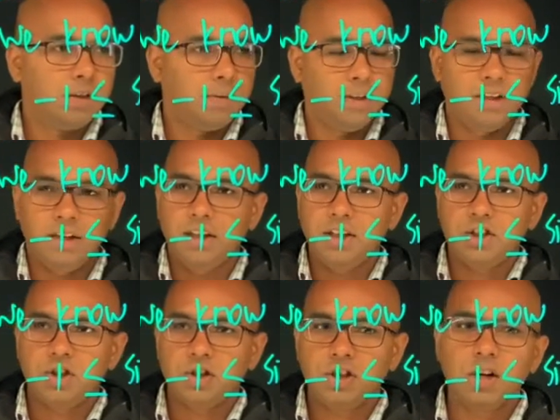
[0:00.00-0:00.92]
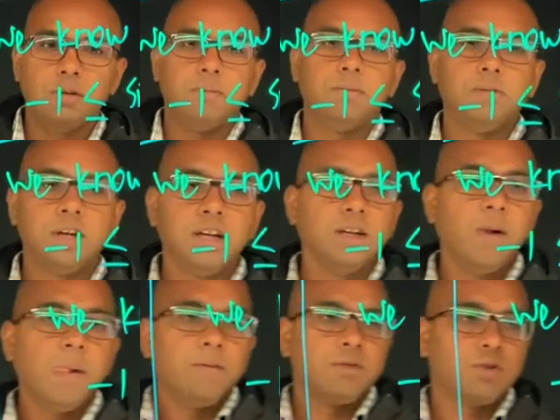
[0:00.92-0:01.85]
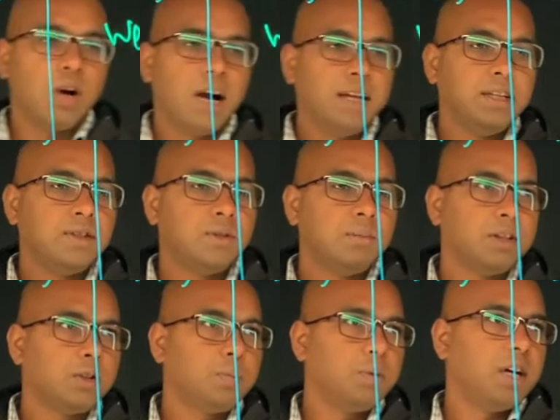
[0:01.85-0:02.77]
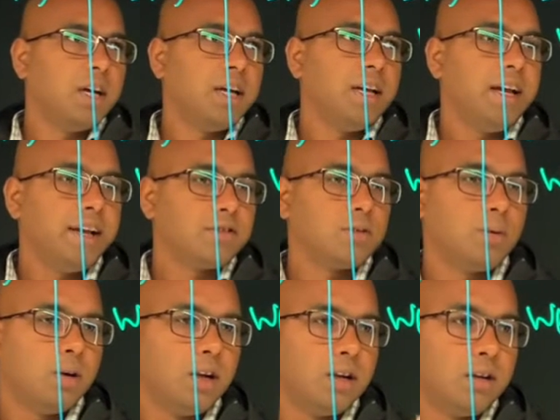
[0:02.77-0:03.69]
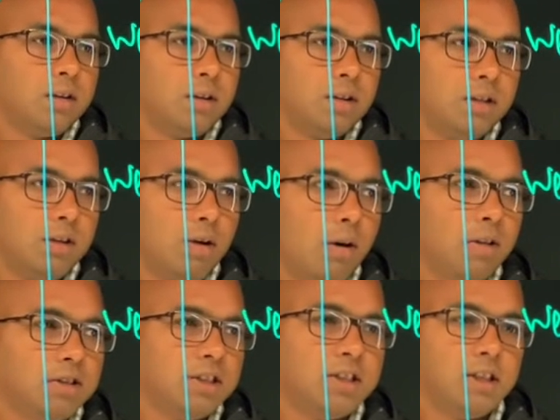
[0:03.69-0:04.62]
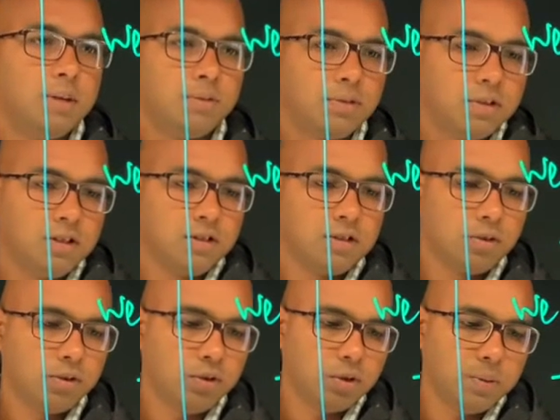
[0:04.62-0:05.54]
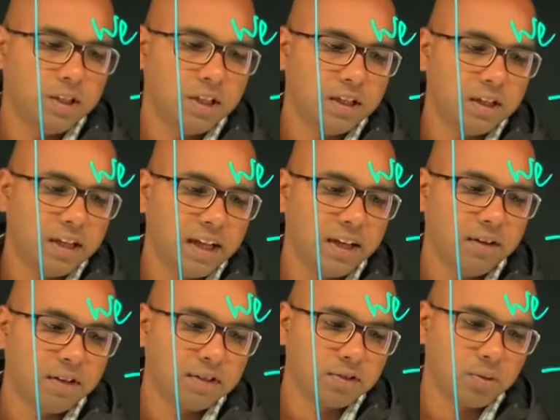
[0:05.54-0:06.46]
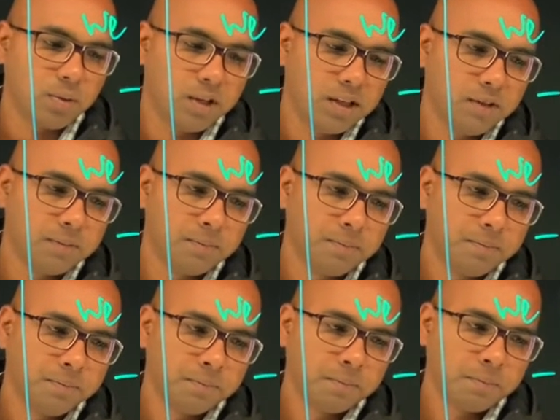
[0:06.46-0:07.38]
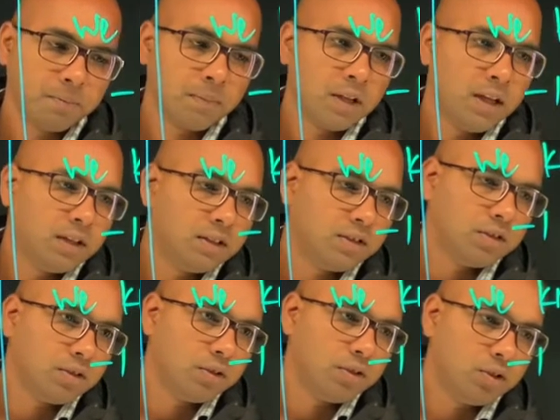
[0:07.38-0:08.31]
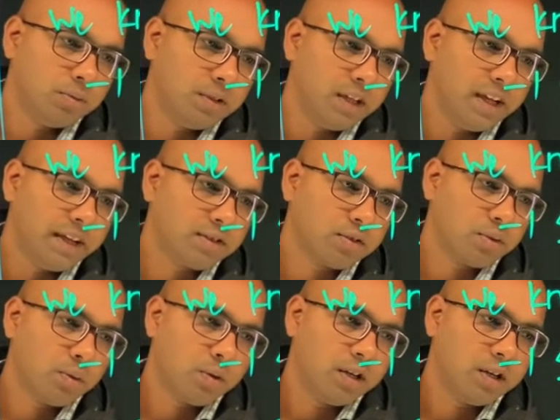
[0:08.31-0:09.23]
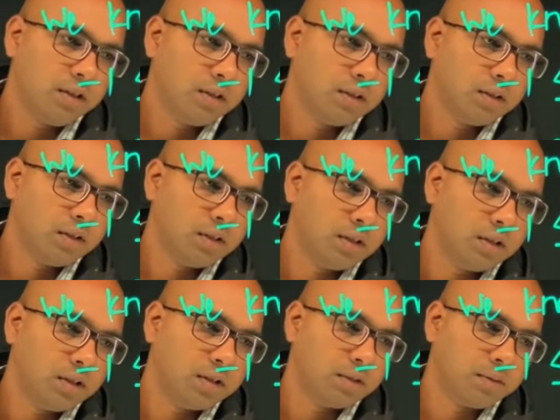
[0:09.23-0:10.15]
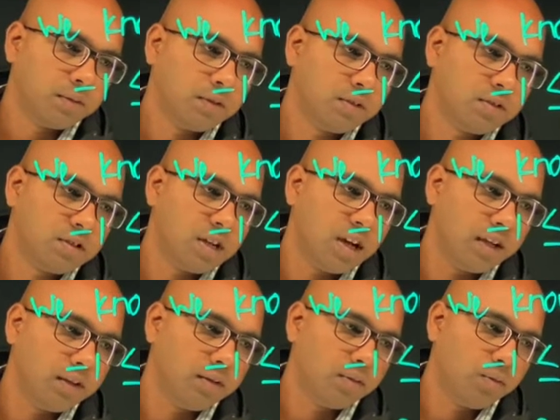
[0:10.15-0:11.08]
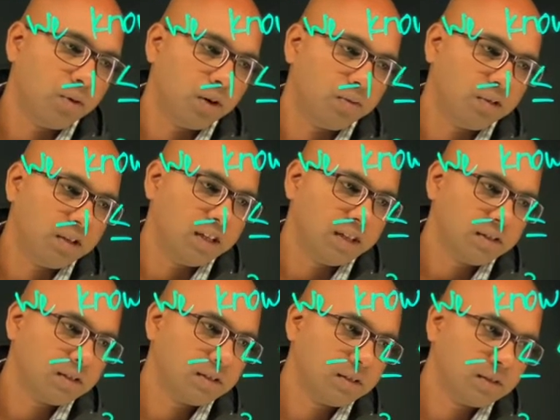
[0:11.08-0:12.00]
in each term, right? So I need to multiply x squared in all three terms. So this is going to be negative x squared. This is going to be x squared sine 1 over x.